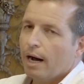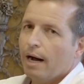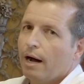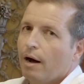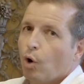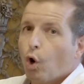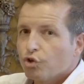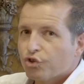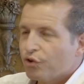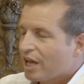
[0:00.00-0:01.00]

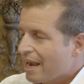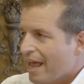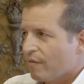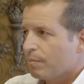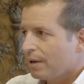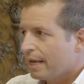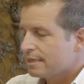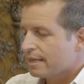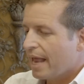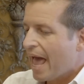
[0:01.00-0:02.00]
Also, you can have a
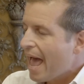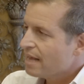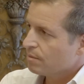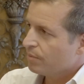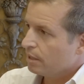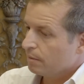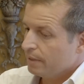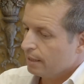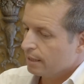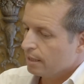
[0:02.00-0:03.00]
place that has
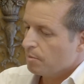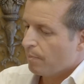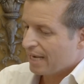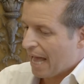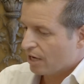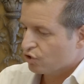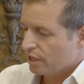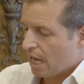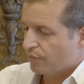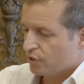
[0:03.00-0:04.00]
habitability, but
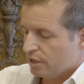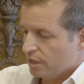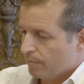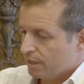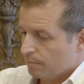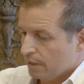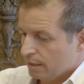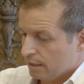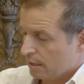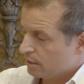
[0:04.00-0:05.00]
actually after the
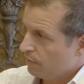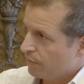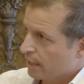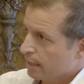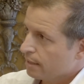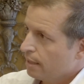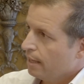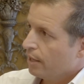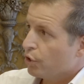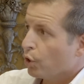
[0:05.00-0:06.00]
habitability certificate,
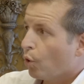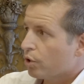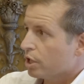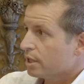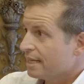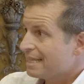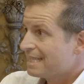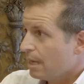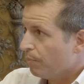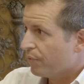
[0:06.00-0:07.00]
the owner did
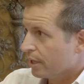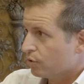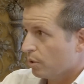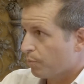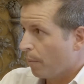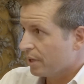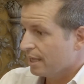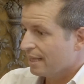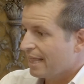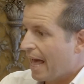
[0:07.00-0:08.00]
something to the
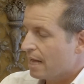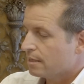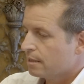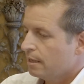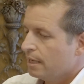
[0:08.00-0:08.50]
property that